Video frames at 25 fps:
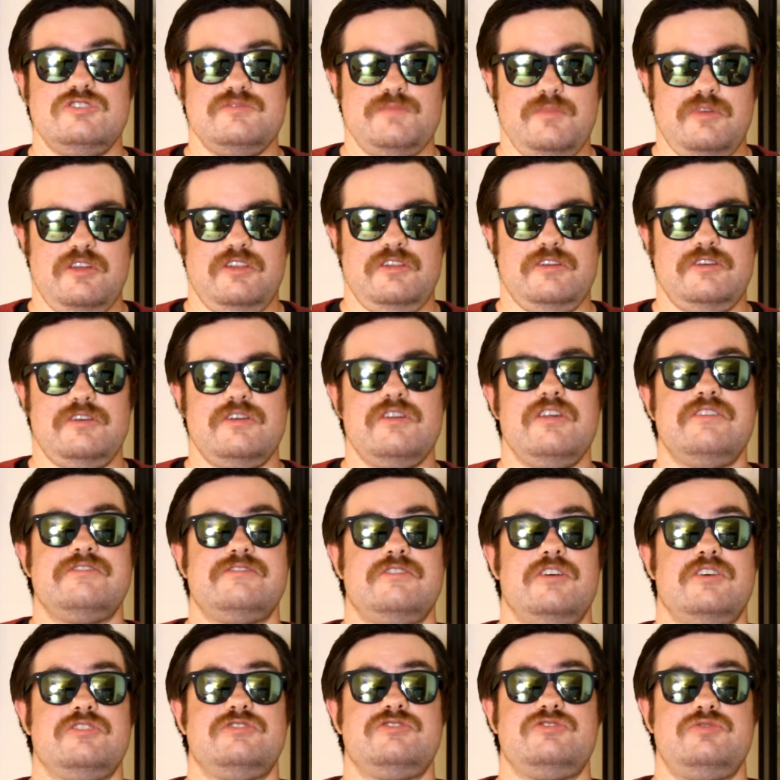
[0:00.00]
Miller is an
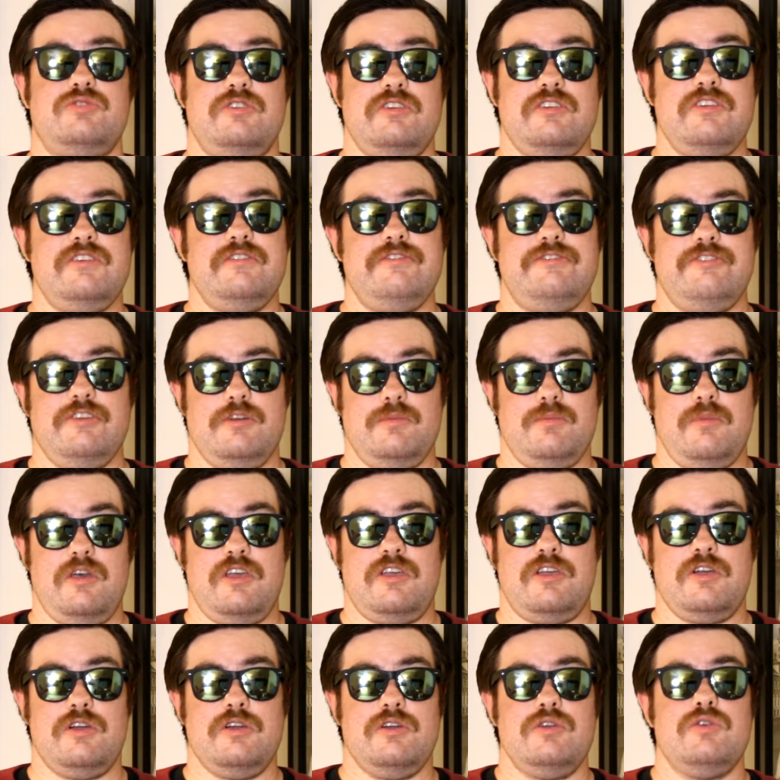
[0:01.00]
Australian
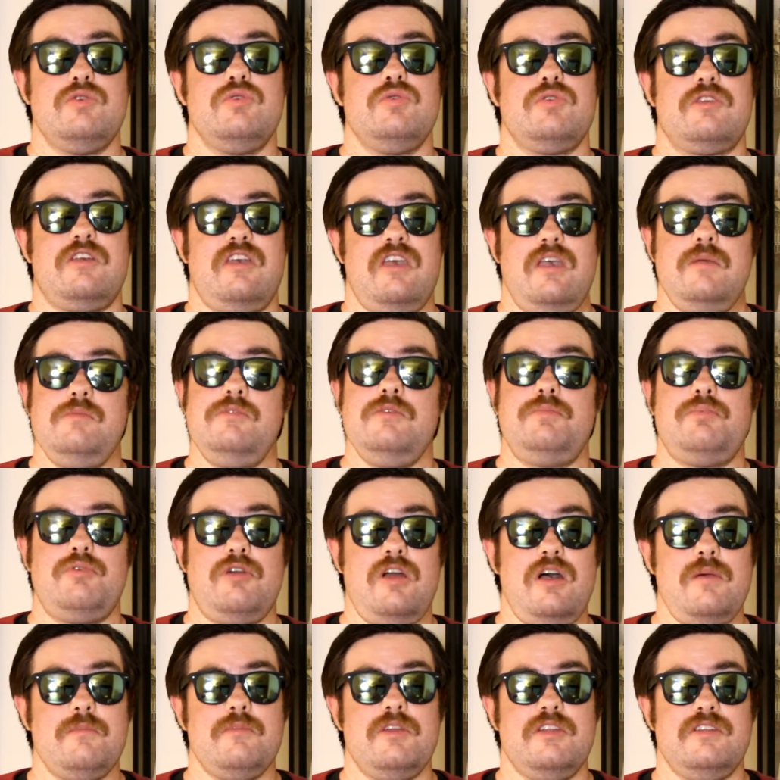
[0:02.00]
filmmaker who came to
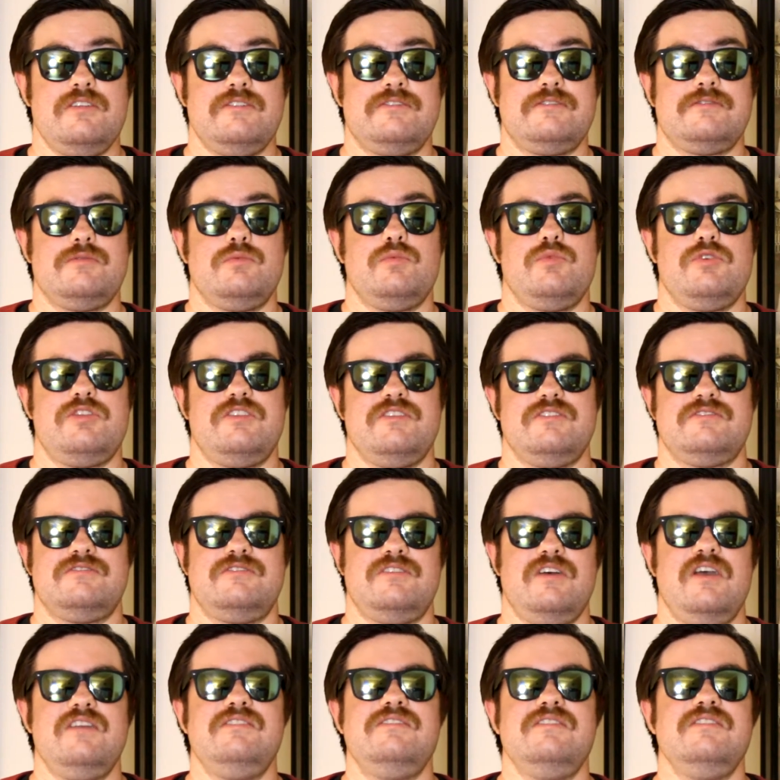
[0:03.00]
prominence with his
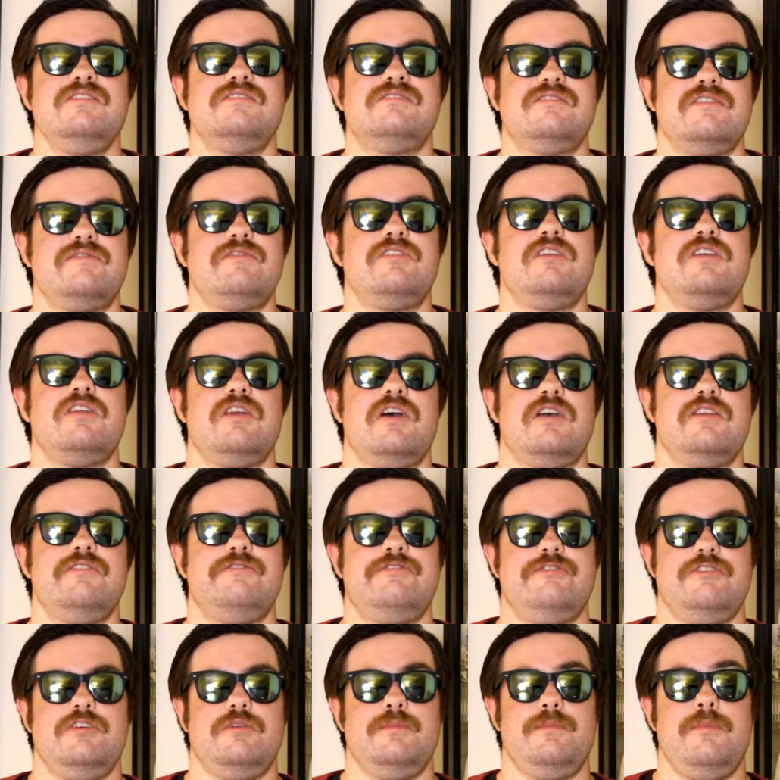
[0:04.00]
1979
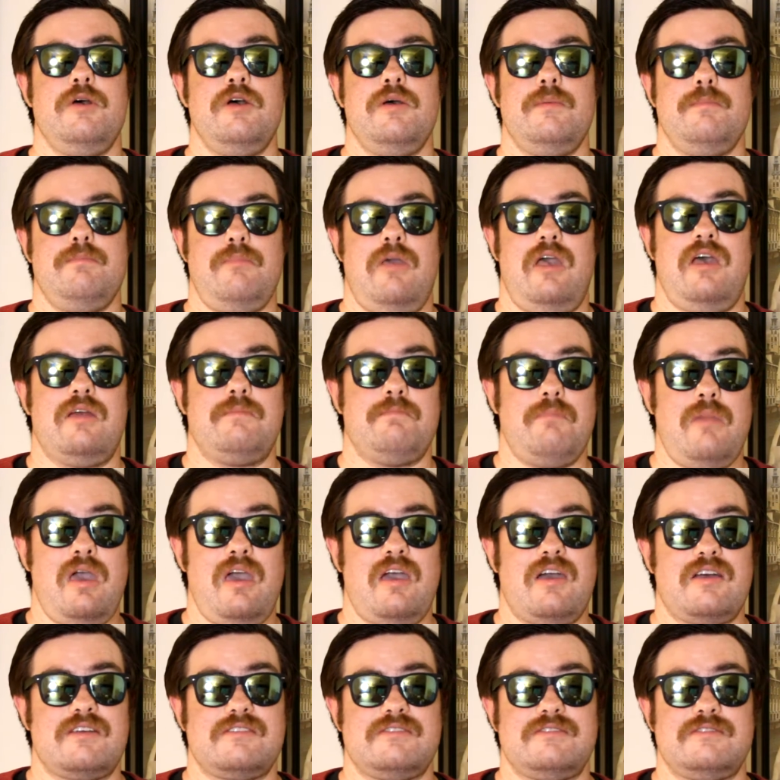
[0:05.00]
film Mad
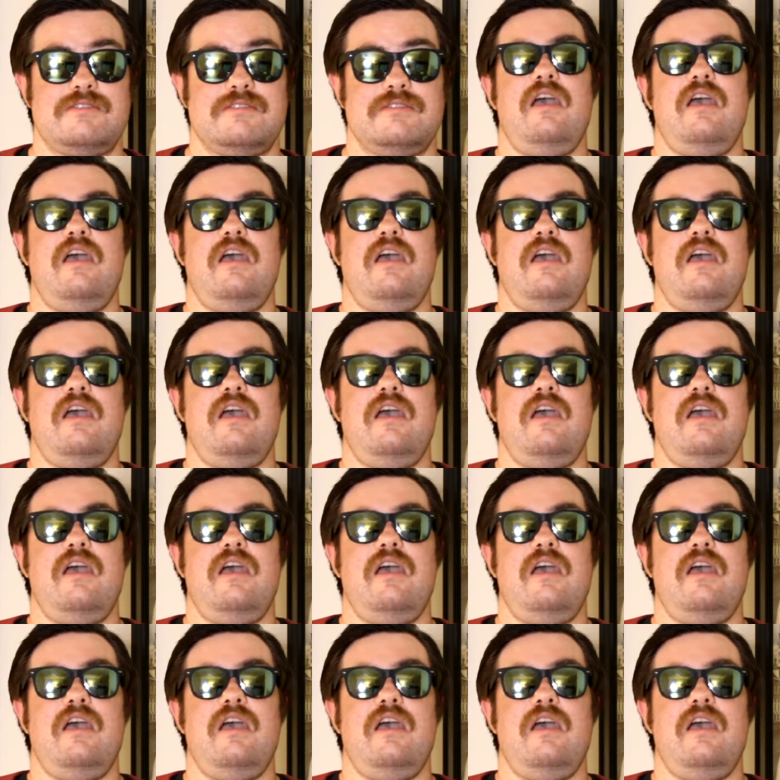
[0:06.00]
Max.